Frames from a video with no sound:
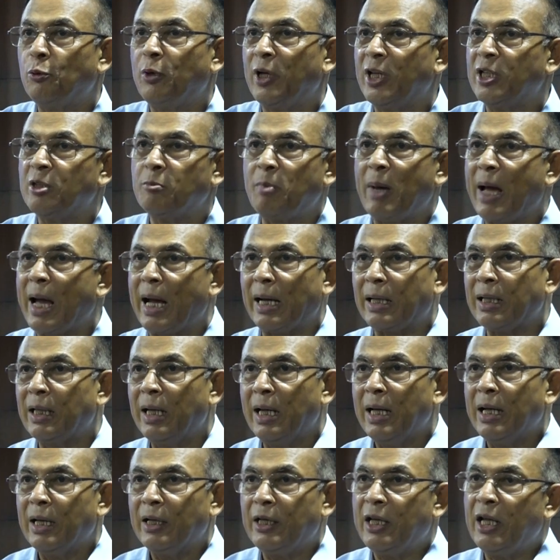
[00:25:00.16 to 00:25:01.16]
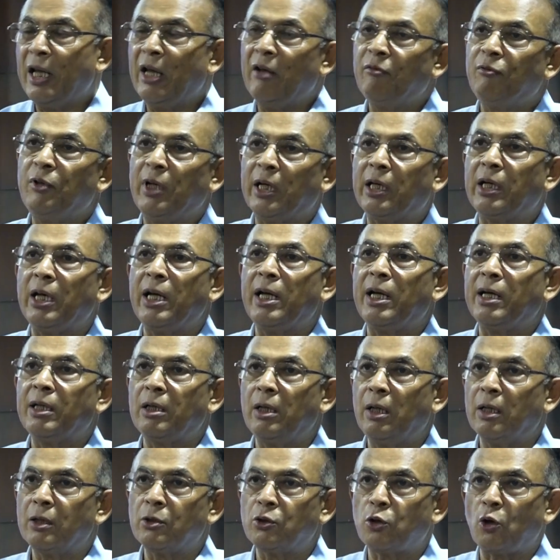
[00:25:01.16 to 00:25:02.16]
days back, they have declared
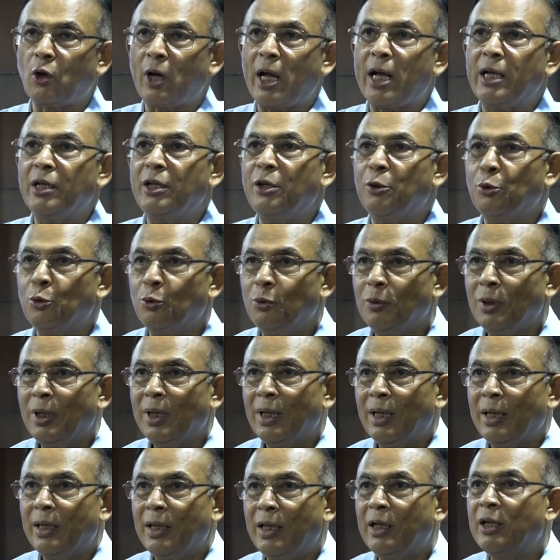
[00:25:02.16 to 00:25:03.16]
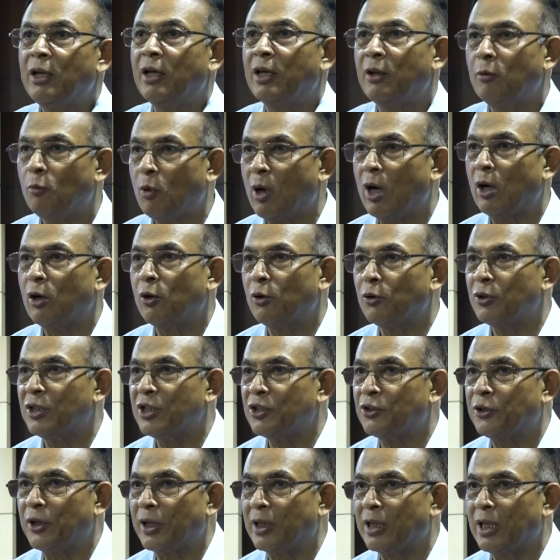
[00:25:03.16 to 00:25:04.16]
Choraidew in Shivasagar
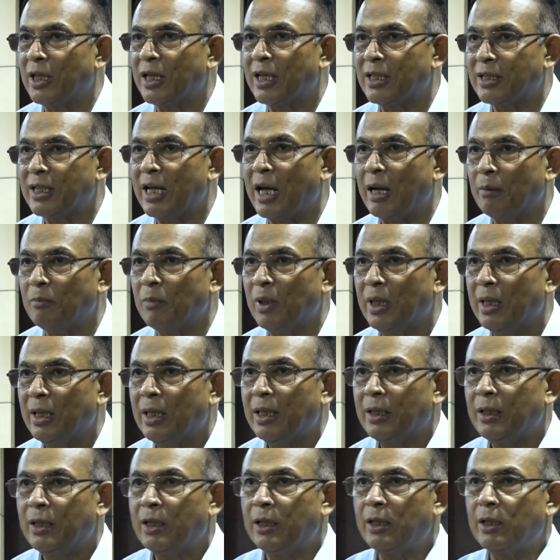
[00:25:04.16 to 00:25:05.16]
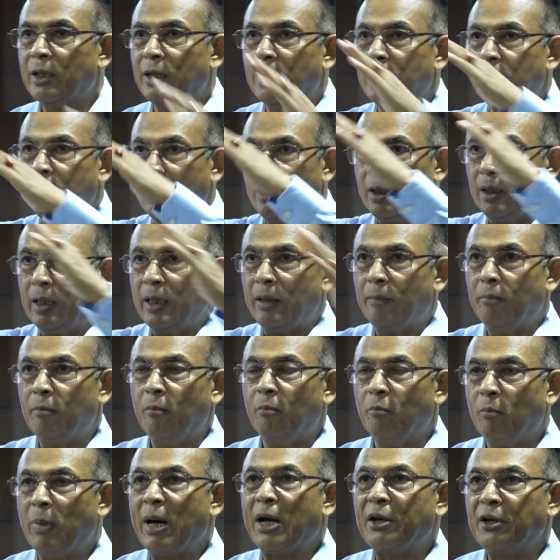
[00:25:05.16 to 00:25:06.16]
district in Assam, their
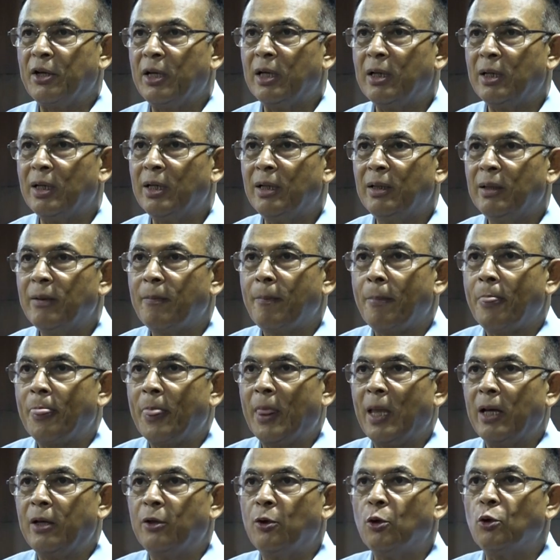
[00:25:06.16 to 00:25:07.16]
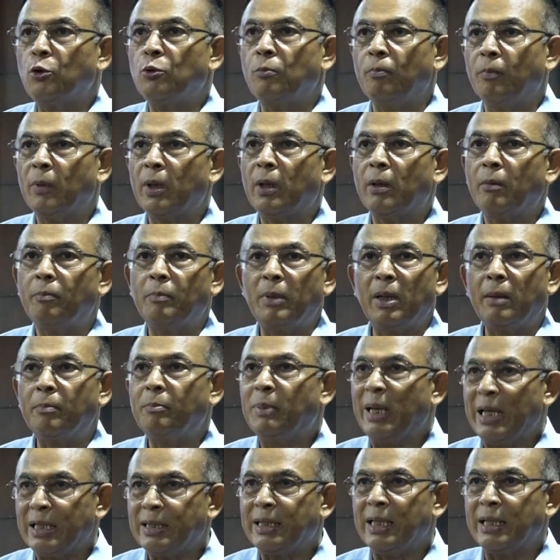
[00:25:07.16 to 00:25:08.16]
burial
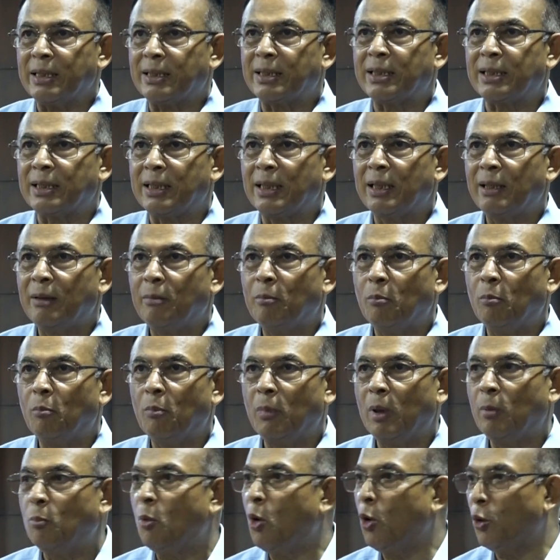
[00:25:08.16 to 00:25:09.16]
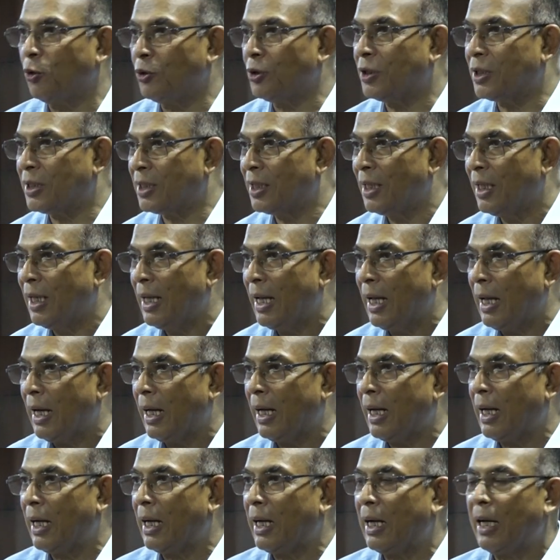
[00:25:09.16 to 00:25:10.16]
places, mounds,
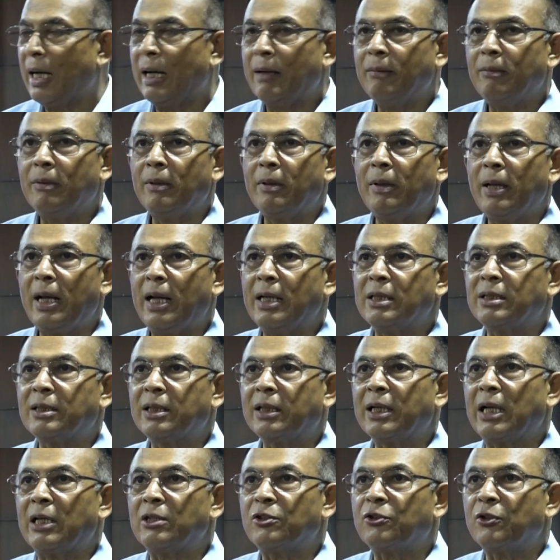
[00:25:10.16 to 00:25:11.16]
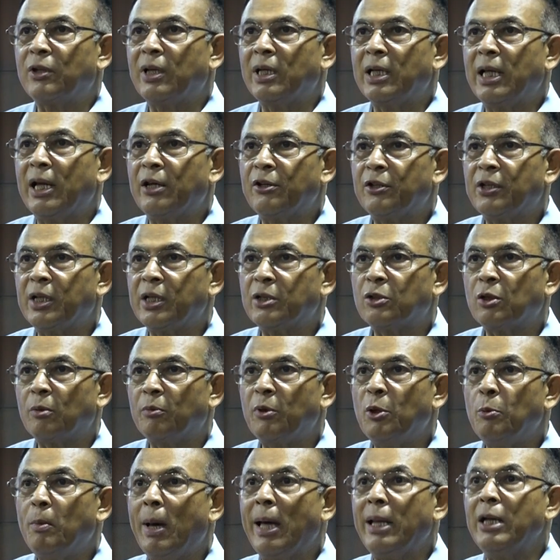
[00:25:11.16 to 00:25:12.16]
as the cultural heritage of
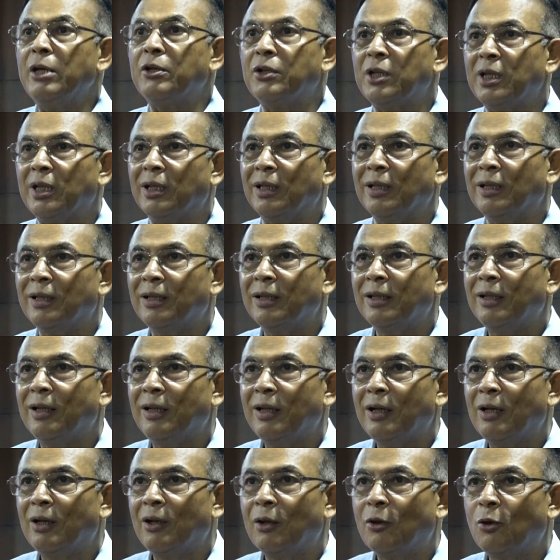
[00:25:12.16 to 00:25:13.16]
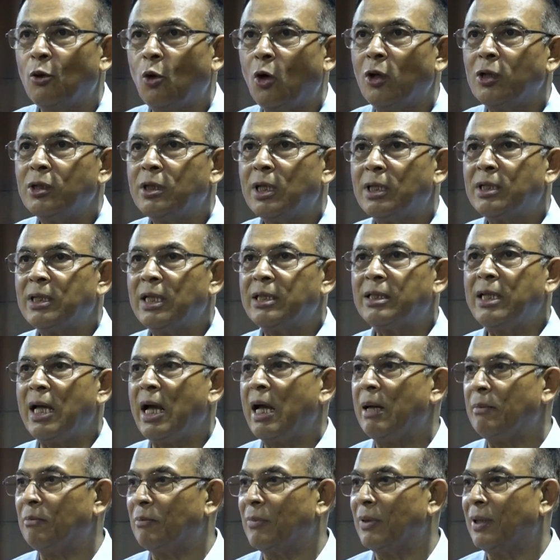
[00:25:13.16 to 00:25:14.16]
humanity. Not just
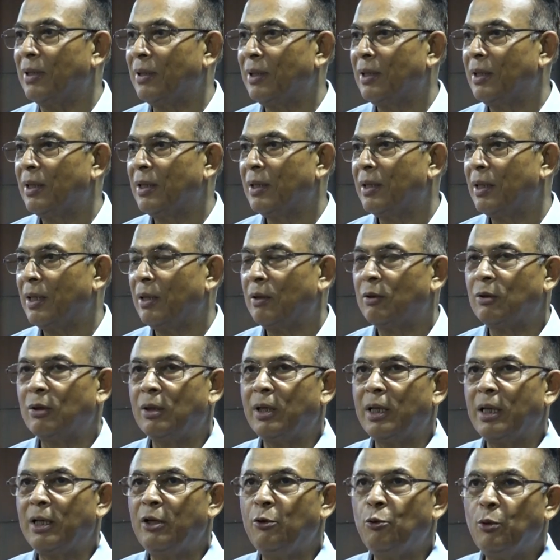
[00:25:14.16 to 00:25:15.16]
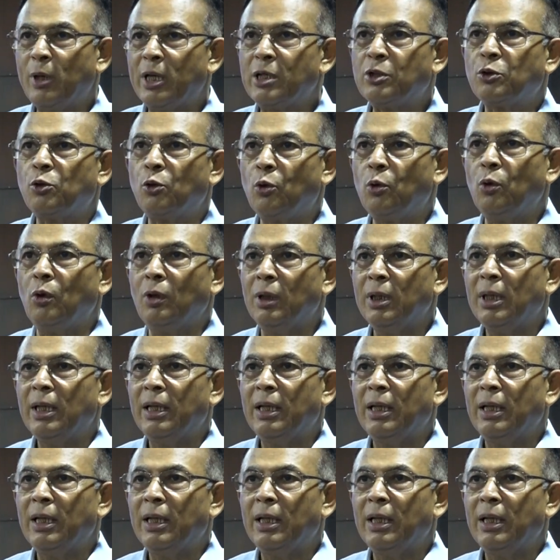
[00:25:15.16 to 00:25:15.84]
Assam. UNESCO